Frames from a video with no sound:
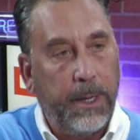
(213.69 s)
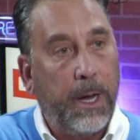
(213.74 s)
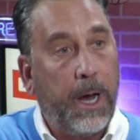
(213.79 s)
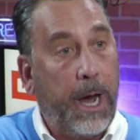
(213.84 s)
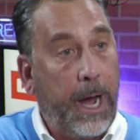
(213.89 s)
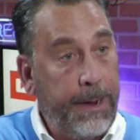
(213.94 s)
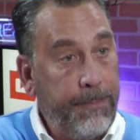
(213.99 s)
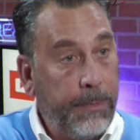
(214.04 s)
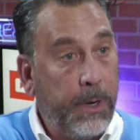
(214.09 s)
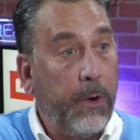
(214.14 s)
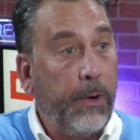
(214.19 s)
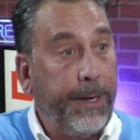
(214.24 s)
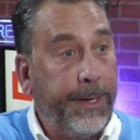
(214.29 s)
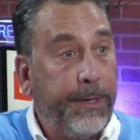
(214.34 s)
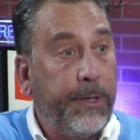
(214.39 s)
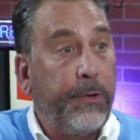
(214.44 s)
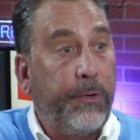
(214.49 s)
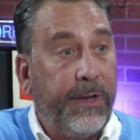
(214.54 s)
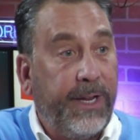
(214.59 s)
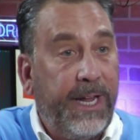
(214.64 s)
I'm going
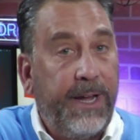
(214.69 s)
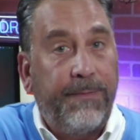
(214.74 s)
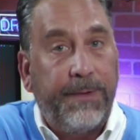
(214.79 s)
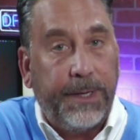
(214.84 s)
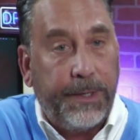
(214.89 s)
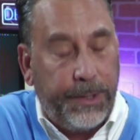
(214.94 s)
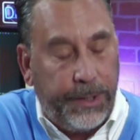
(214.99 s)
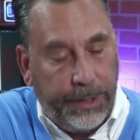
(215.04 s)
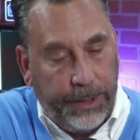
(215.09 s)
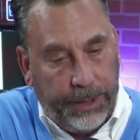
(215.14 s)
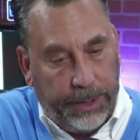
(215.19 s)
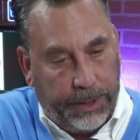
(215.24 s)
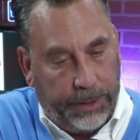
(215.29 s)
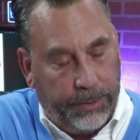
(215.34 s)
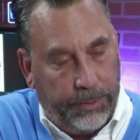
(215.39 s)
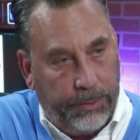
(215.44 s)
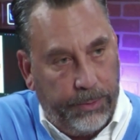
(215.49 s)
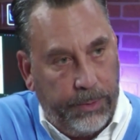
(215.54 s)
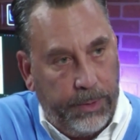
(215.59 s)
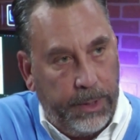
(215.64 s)
to give it to
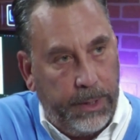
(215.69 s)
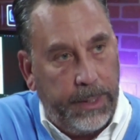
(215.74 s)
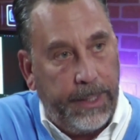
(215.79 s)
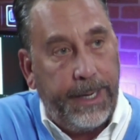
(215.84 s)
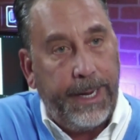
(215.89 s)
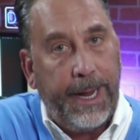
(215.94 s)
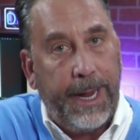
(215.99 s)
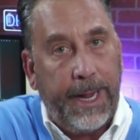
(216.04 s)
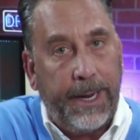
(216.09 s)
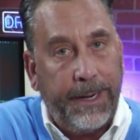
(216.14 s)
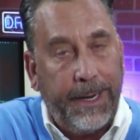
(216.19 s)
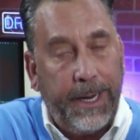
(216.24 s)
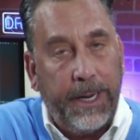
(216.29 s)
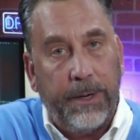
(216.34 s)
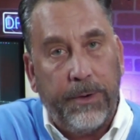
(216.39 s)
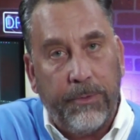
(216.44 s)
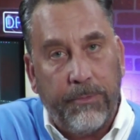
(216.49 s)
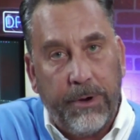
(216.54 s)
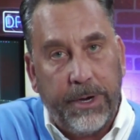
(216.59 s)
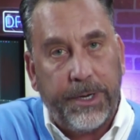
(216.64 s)
you, and
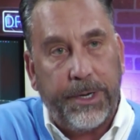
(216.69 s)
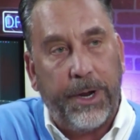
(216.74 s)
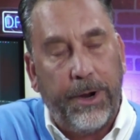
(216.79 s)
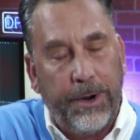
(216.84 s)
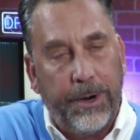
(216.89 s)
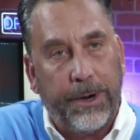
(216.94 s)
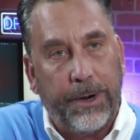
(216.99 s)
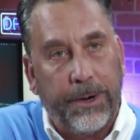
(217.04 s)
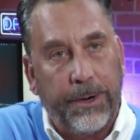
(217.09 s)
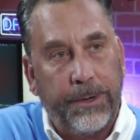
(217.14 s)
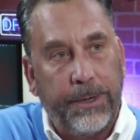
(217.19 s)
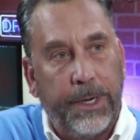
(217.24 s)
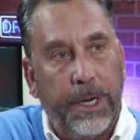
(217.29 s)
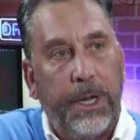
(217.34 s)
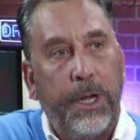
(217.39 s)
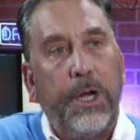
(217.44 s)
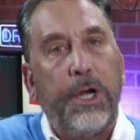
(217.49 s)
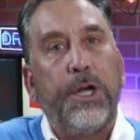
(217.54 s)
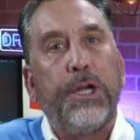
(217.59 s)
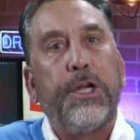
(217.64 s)
in return,
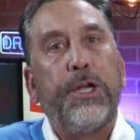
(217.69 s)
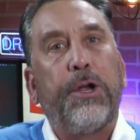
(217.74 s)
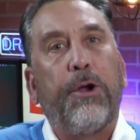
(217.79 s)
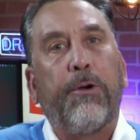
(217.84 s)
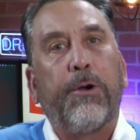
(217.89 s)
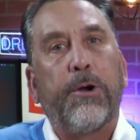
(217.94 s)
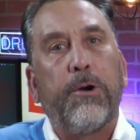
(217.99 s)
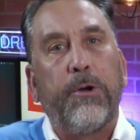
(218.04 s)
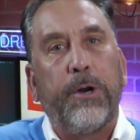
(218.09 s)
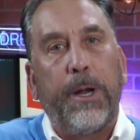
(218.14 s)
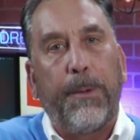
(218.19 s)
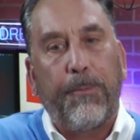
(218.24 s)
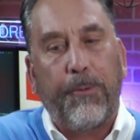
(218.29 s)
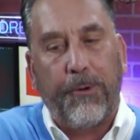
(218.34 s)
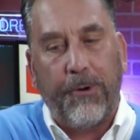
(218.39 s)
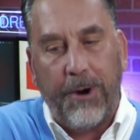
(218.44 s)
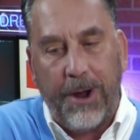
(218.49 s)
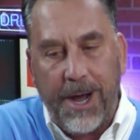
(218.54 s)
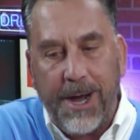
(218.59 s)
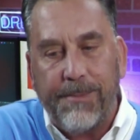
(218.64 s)
you're going to
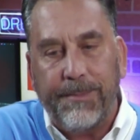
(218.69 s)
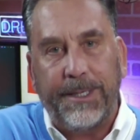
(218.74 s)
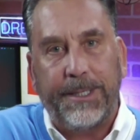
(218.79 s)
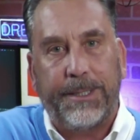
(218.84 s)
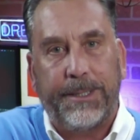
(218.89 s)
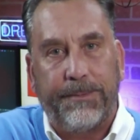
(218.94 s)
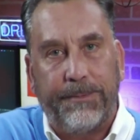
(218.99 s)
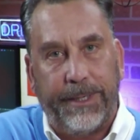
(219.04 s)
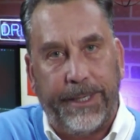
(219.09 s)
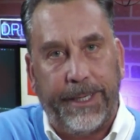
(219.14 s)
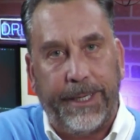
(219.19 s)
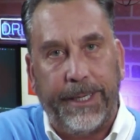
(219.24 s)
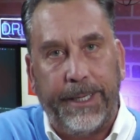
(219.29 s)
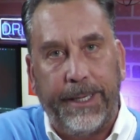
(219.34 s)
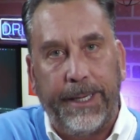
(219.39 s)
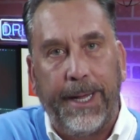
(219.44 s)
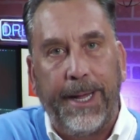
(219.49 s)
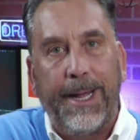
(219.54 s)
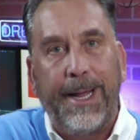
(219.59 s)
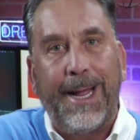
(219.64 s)
promise
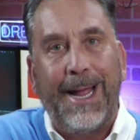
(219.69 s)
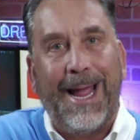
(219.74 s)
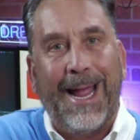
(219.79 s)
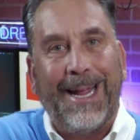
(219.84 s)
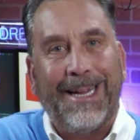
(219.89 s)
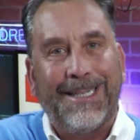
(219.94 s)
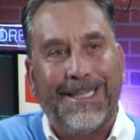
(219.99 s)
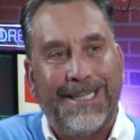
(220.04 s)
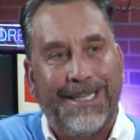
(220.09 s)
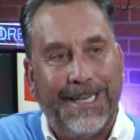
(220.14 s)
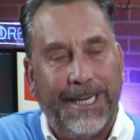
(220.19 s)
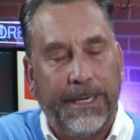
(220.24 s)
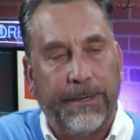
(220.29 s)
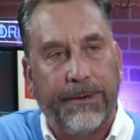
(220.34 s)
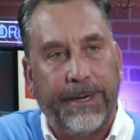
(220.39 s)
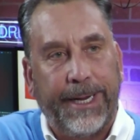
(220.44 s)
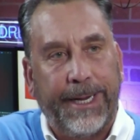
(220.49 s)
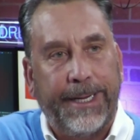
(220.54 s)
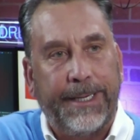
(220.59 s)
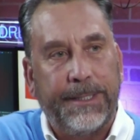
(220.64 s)
me a
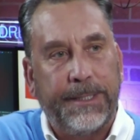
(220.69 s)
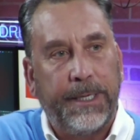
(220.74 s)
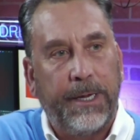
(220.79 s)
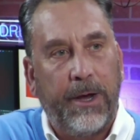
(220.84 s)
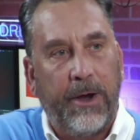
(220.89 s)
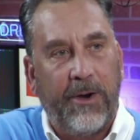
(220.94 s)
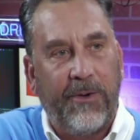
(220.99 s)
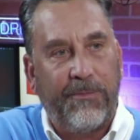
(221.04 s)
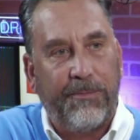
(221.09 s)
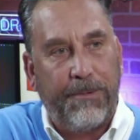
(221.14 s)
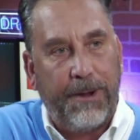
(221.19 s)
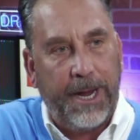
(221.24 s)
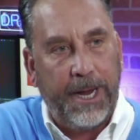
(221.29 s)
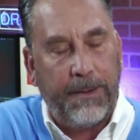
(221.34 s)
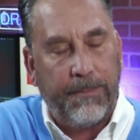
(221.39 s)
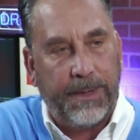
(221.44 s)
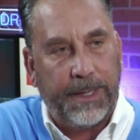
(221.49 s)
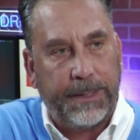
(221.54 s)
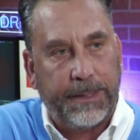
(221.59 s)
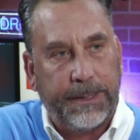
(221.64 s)
series of
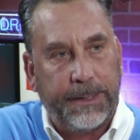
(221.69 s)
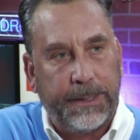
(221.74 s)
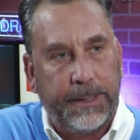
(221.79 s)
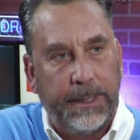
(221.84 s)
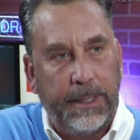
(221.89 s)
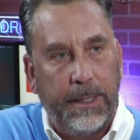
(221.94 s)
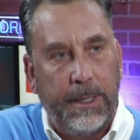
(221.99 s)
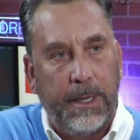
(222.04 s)
payments.